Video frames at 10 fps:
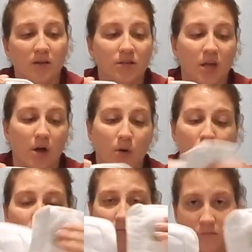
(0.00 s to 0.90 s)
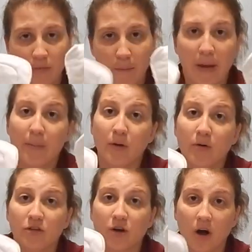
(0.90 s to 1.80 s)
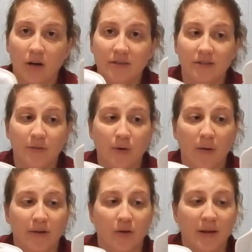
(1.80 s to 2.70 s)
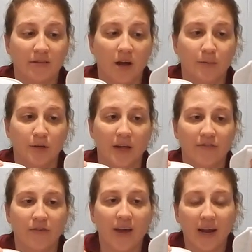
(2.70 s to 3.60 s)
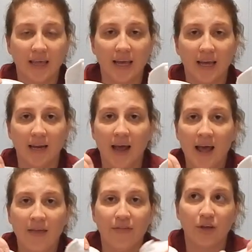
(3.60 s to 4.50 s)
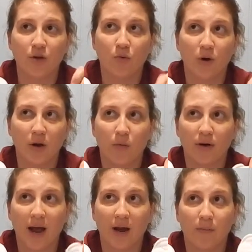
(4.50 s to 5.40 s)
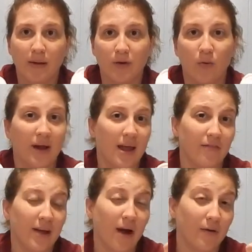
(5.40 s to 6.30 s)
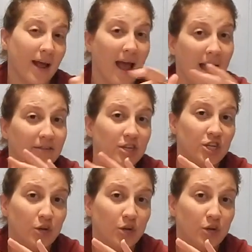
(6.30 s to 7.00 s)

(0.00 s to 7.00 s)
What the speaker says: So bamboo is honestly probably your best option. If you've got a kid that you want to kind of maybe wait every hour and a half to